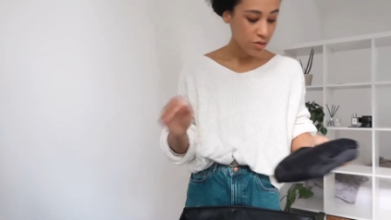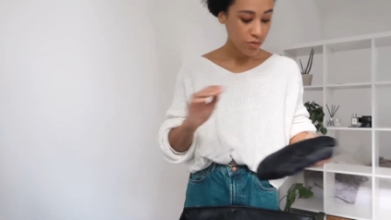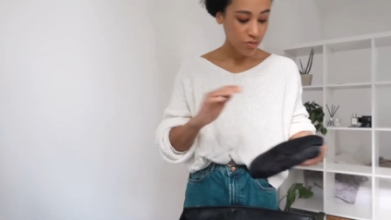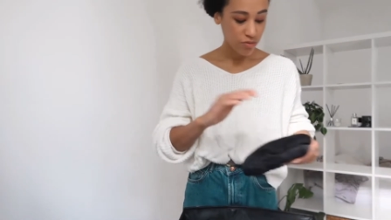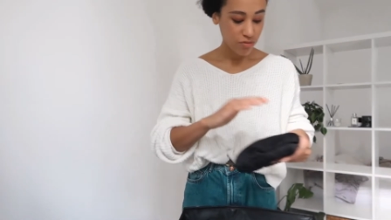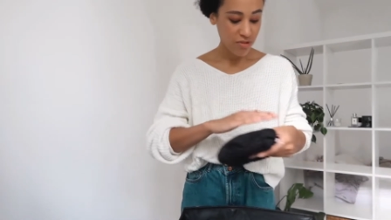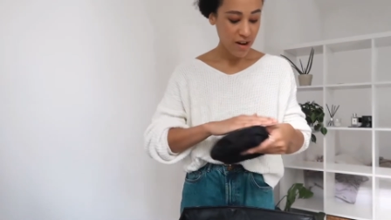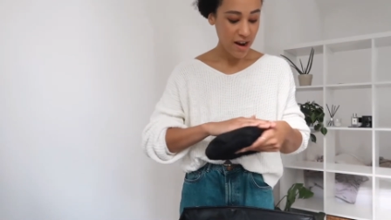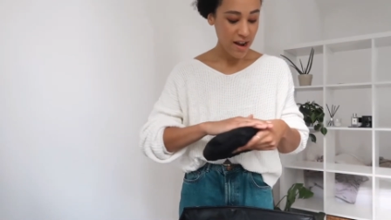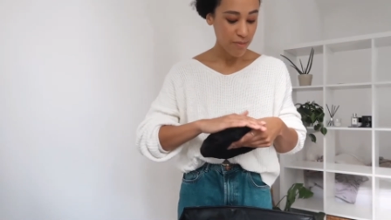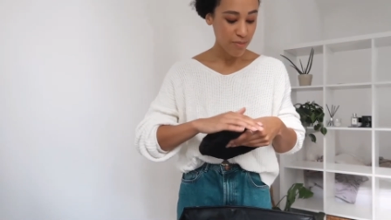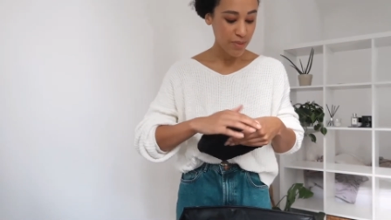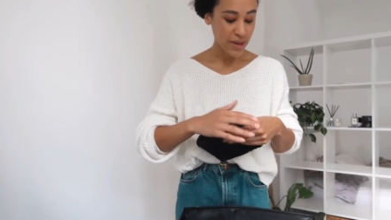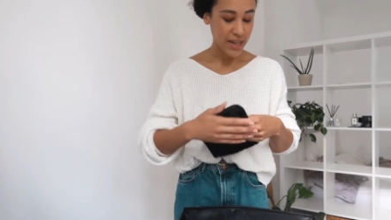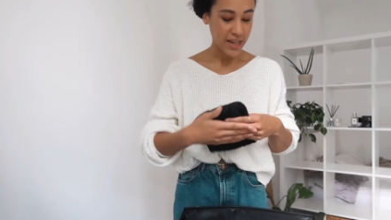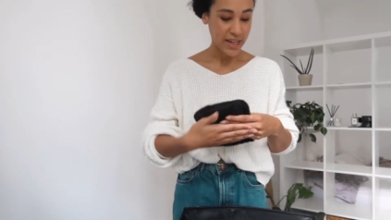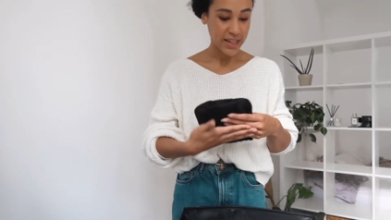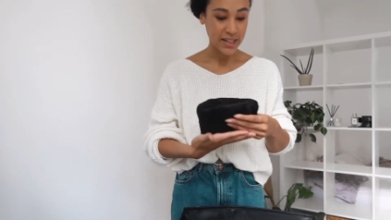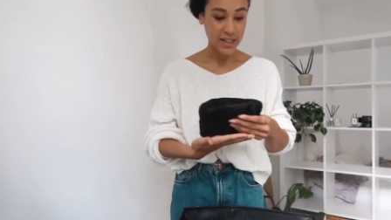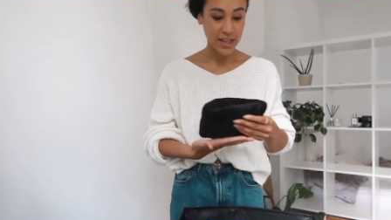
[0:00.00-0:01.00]

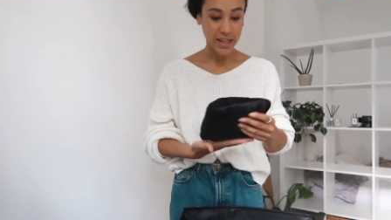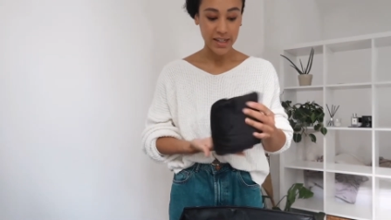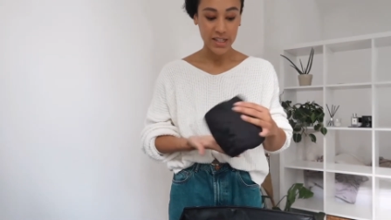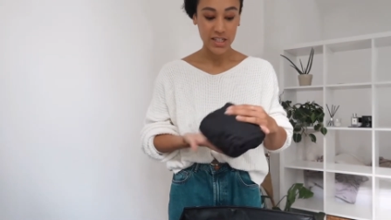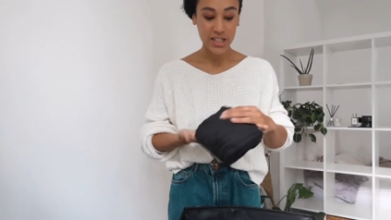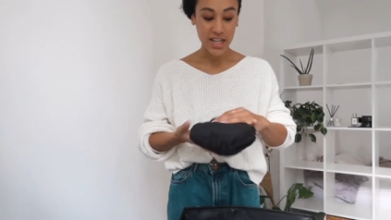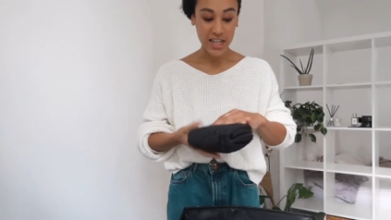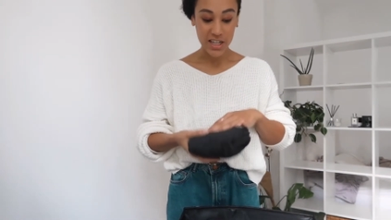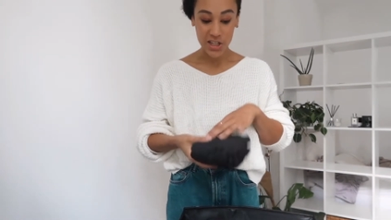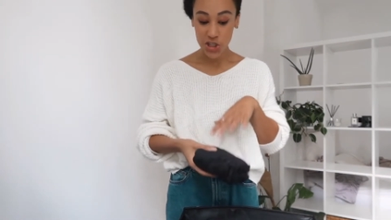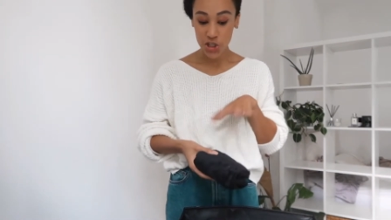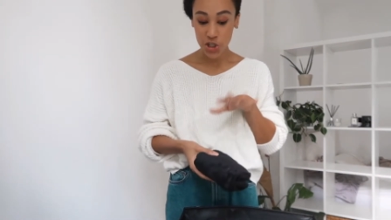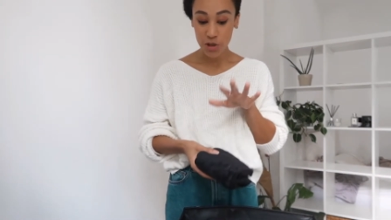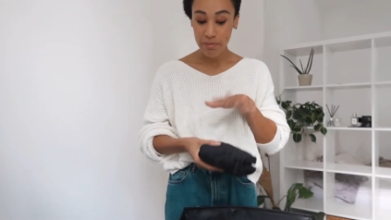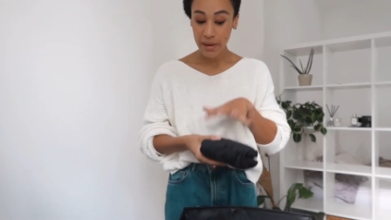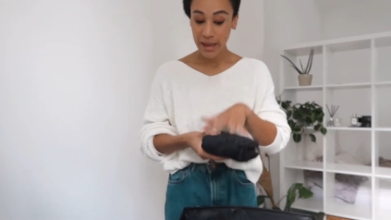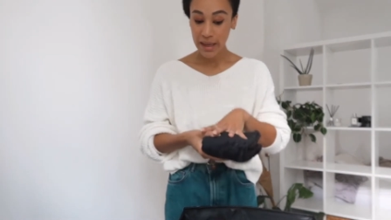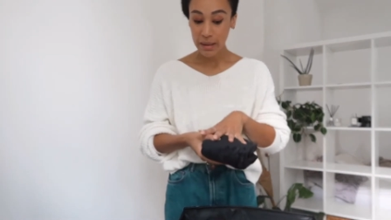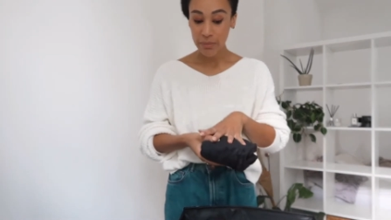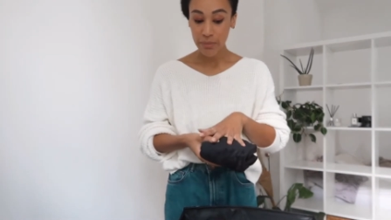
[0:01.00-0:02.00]
wrapping in like tissue
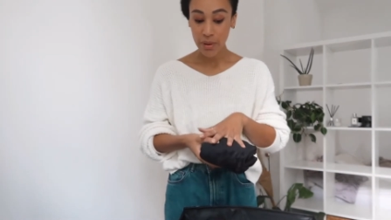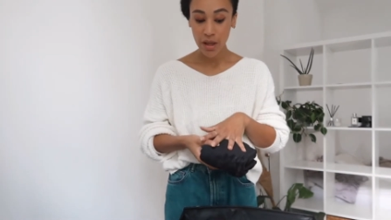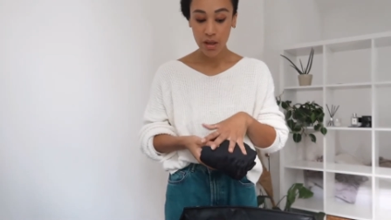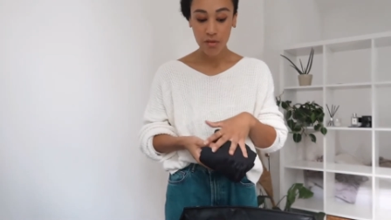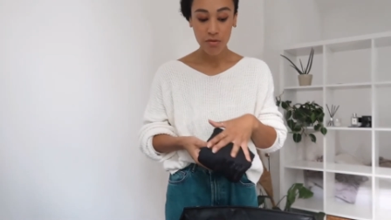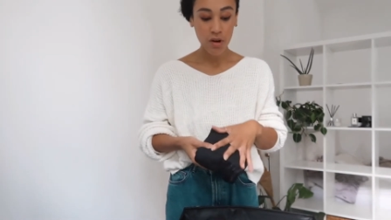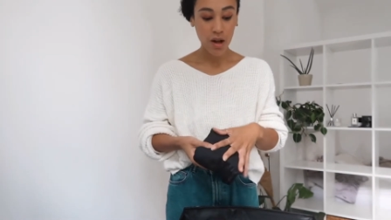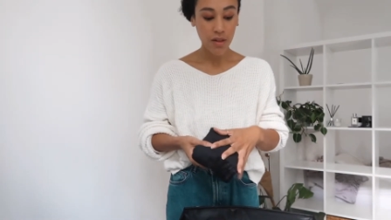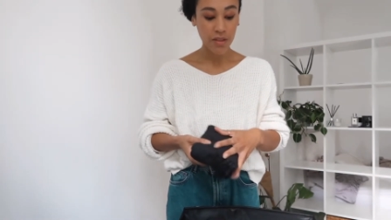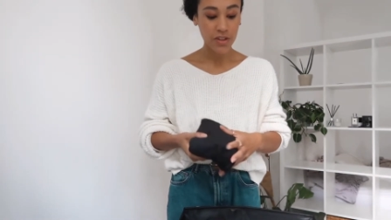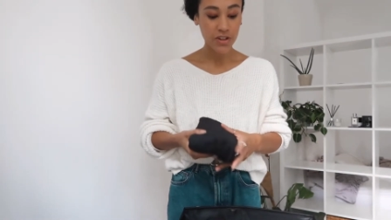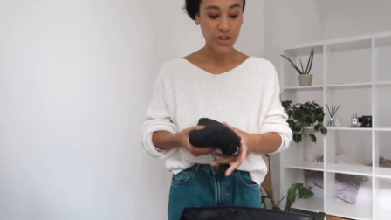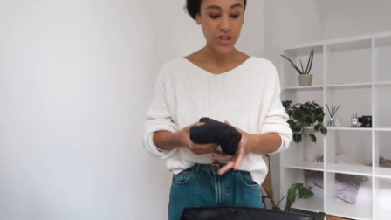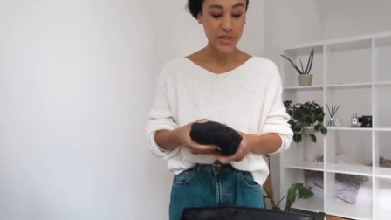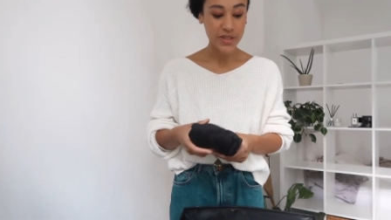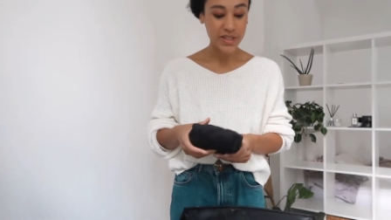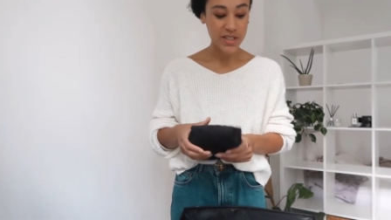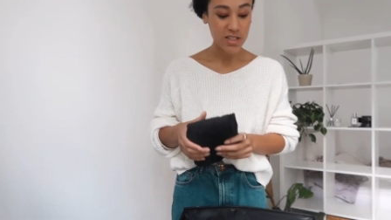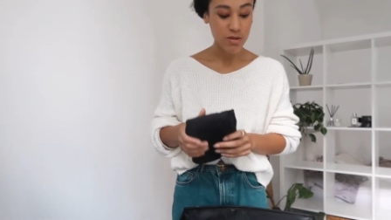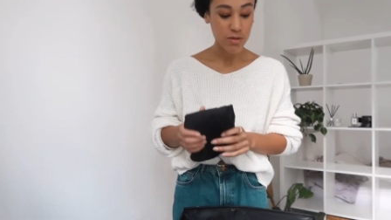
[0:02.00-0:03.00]
paper rather than
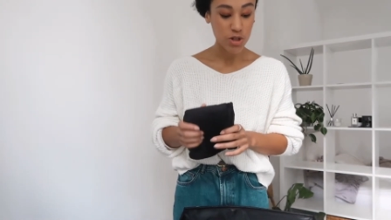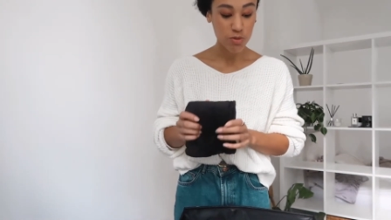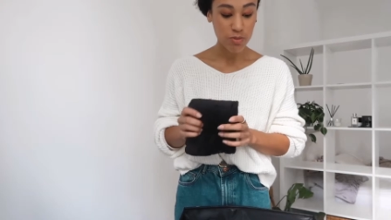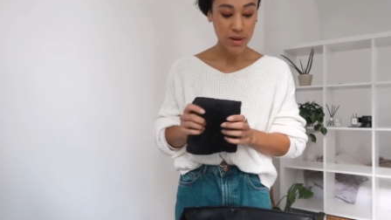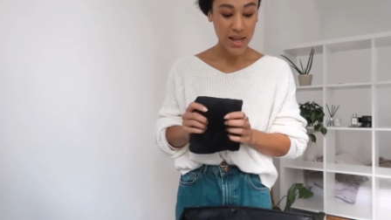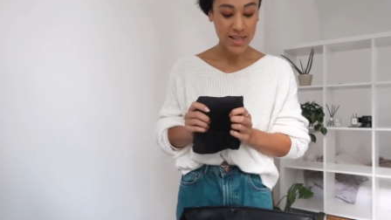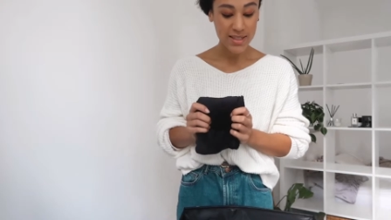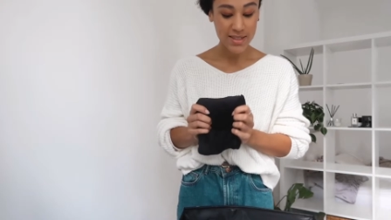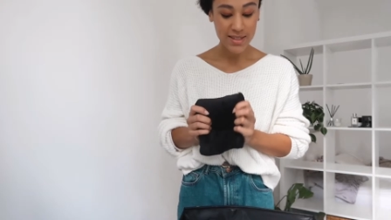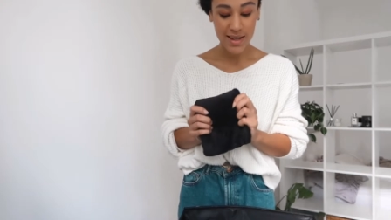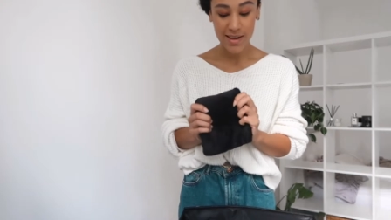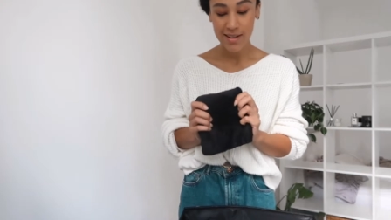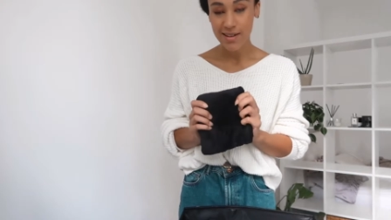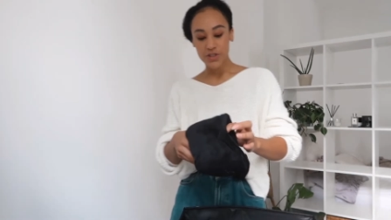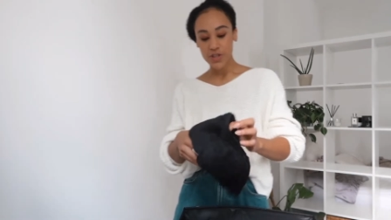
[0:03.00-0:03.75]
using so much plastic.